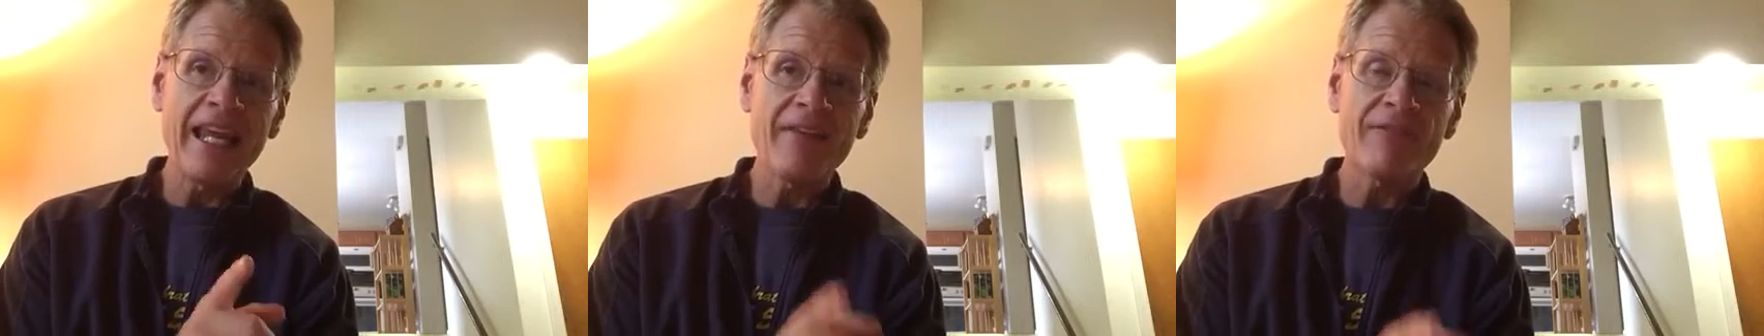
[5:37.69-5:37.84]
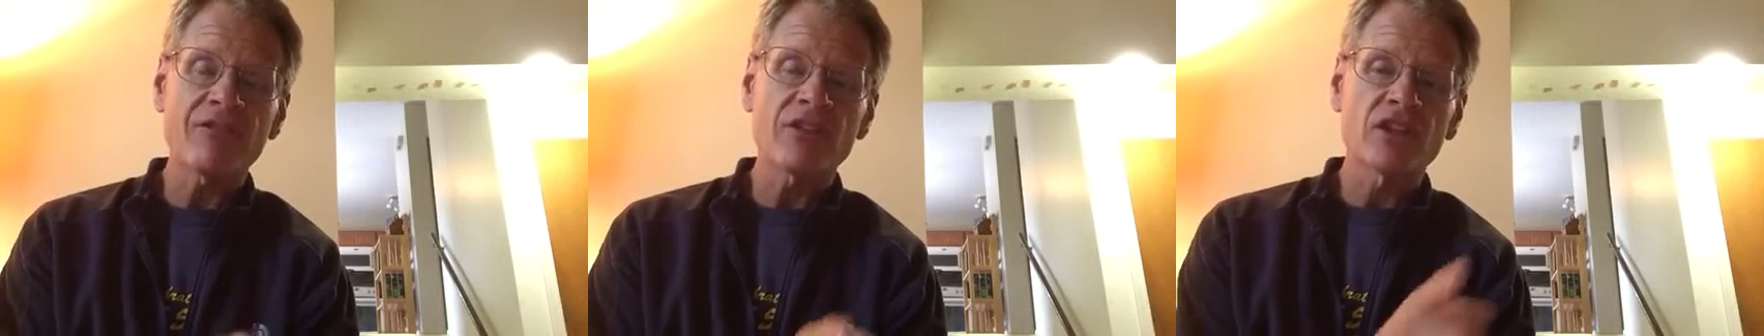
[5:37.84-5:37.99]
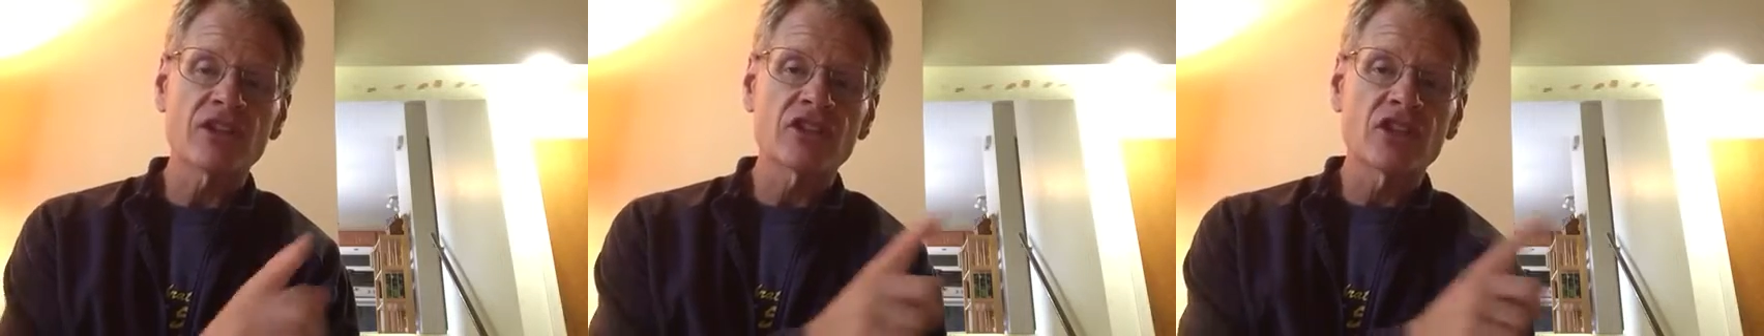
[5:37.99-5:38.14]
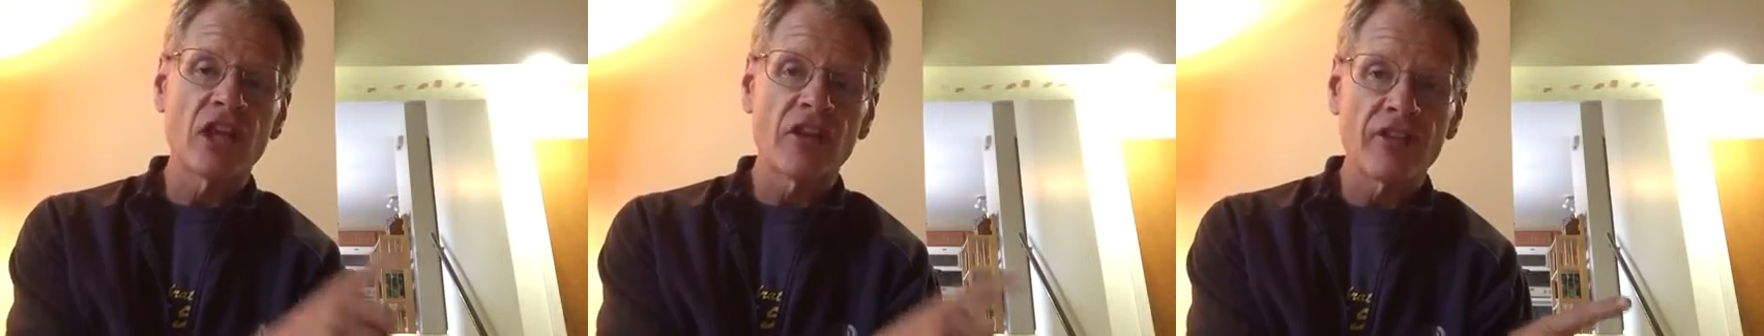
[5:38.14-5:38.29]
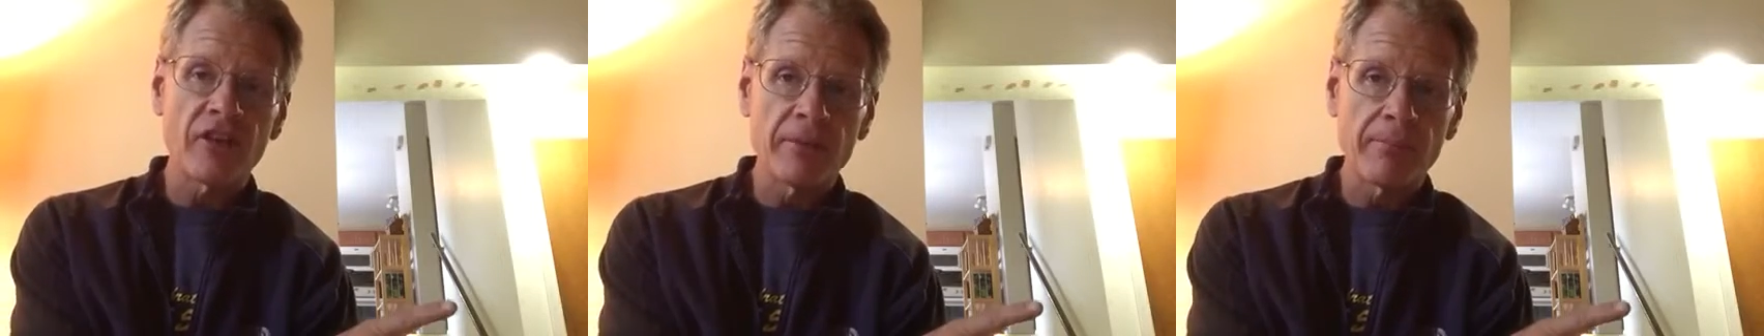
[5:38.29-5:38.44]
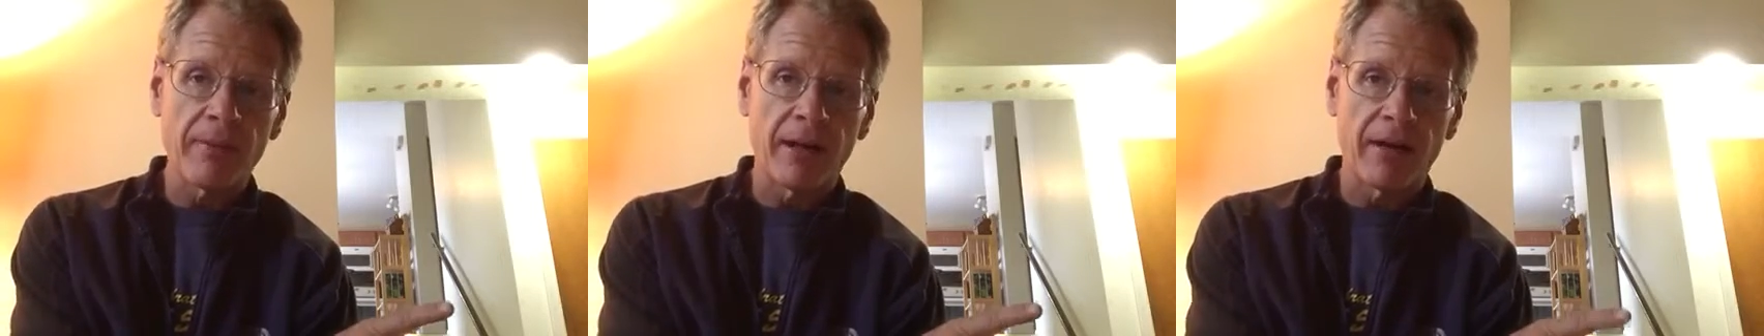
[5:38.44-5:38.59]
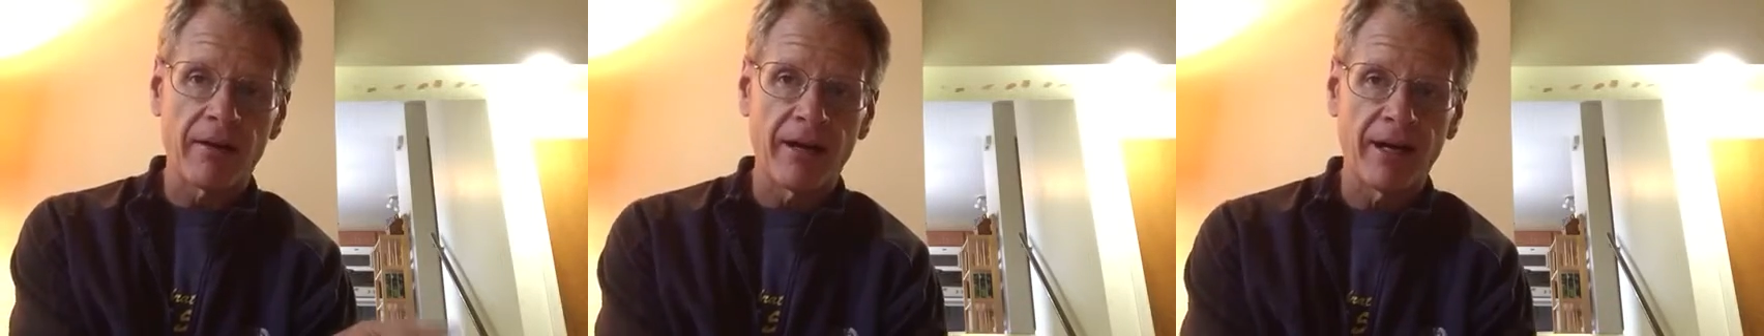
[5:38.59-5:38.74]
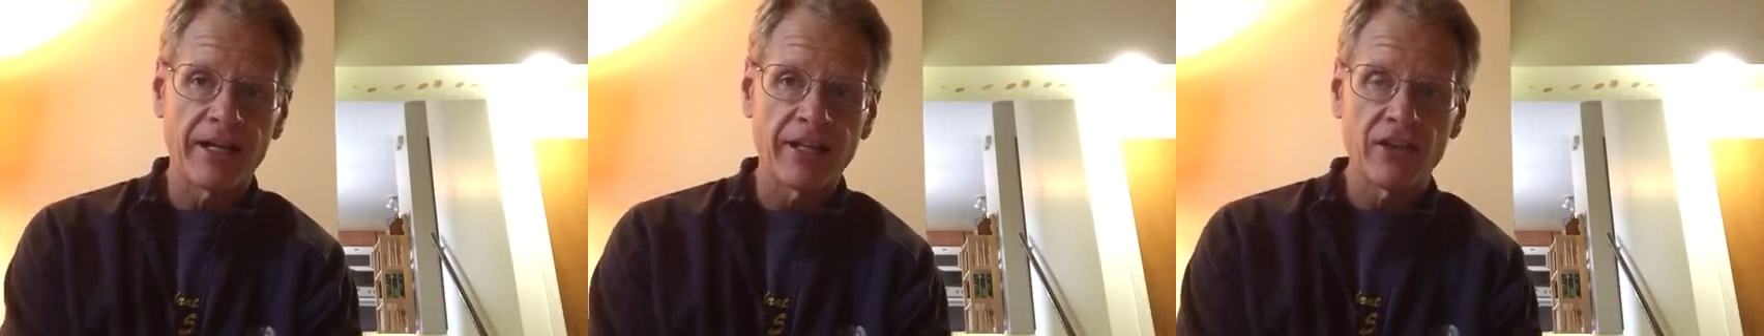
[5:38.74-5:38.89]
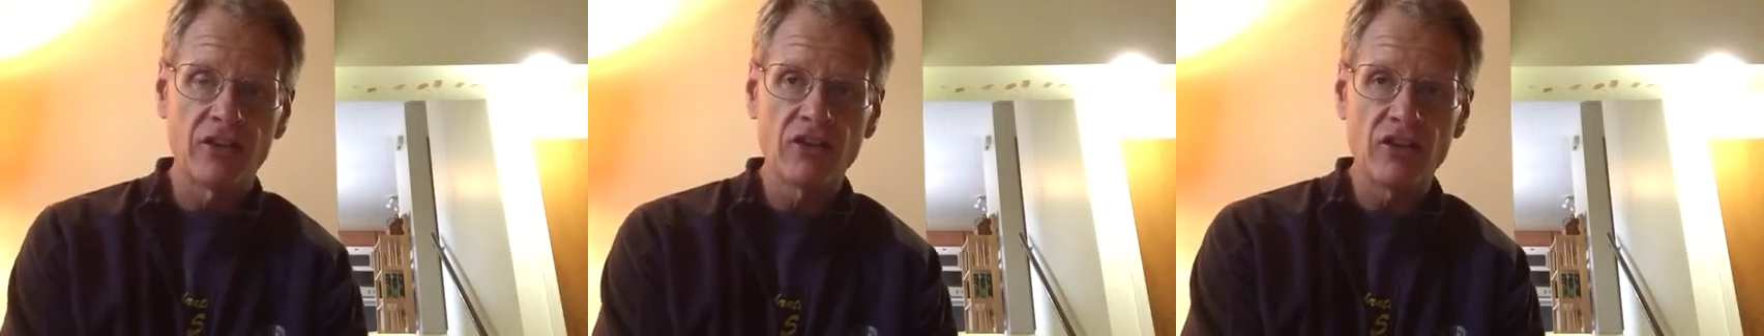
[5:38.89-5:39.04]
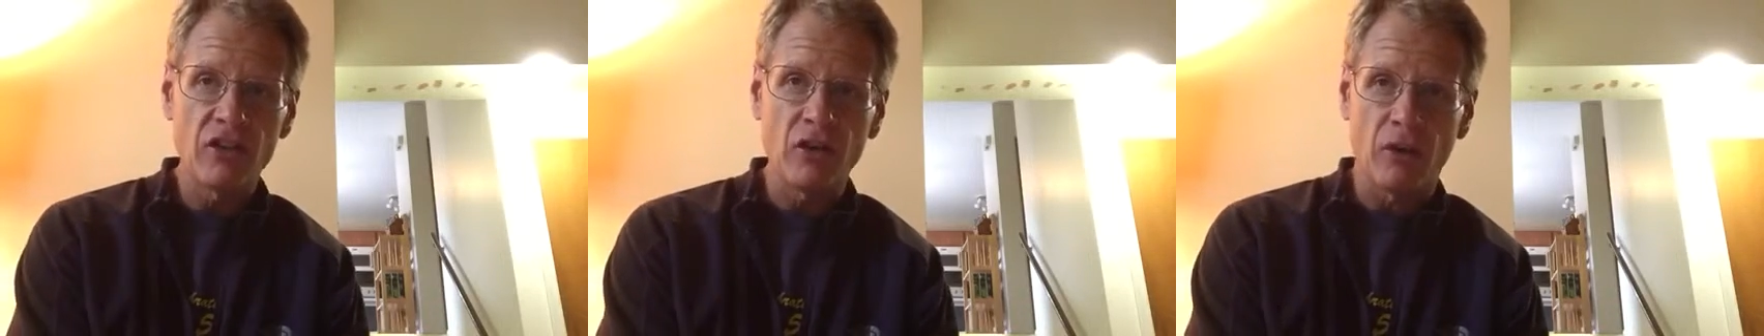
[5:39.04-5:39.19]
if there's nothing better I
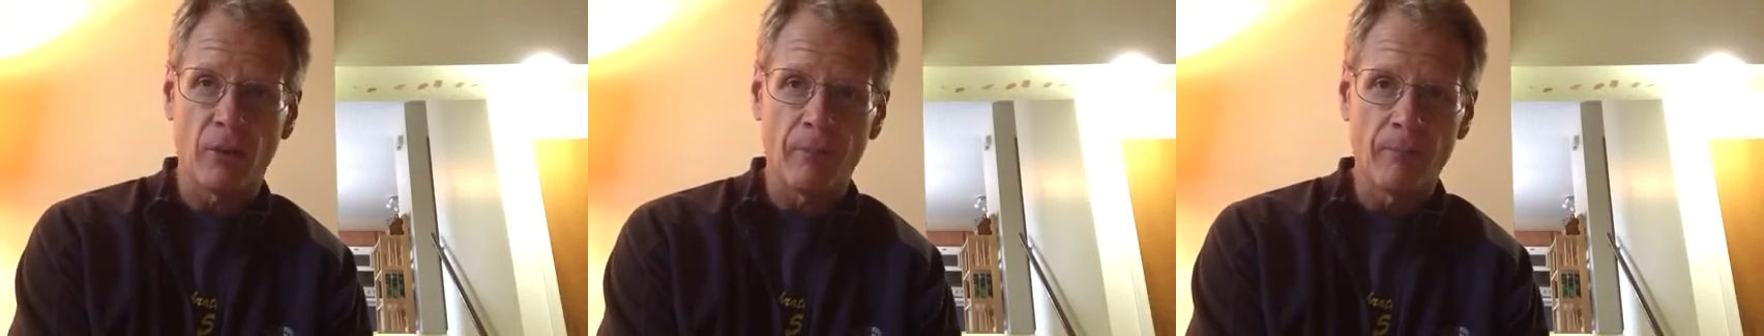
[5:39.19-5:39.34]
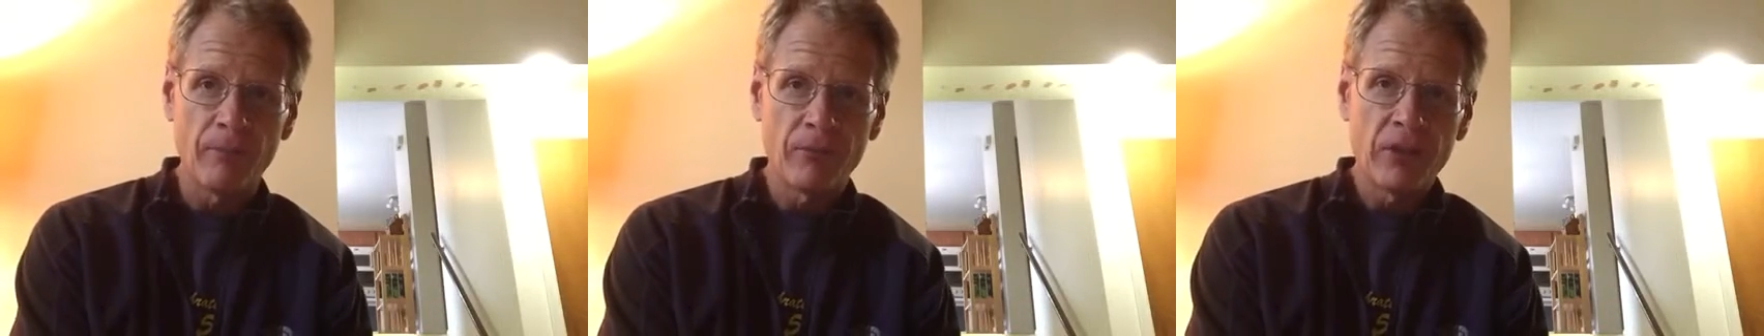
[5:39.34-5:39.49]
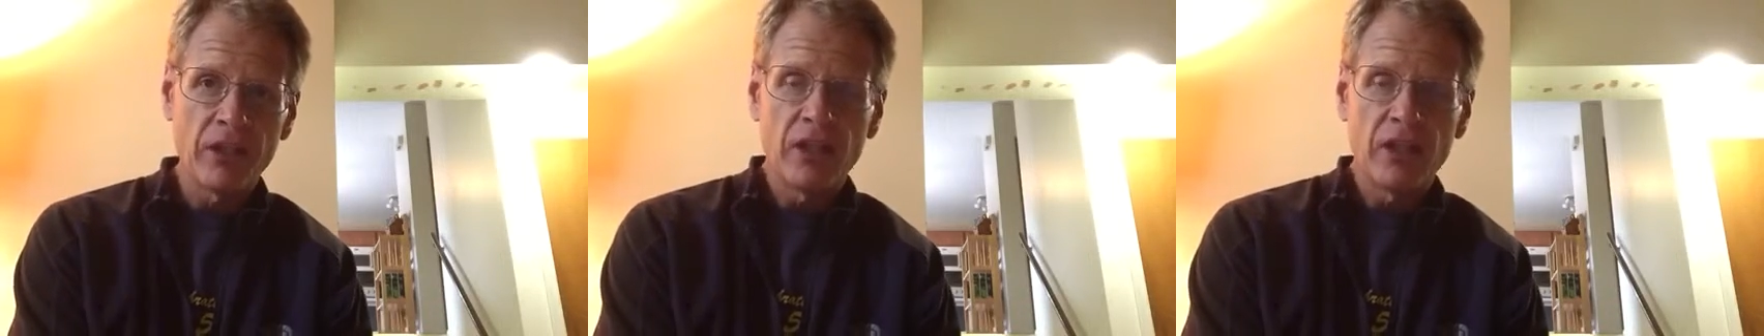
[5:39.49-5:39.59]
can do.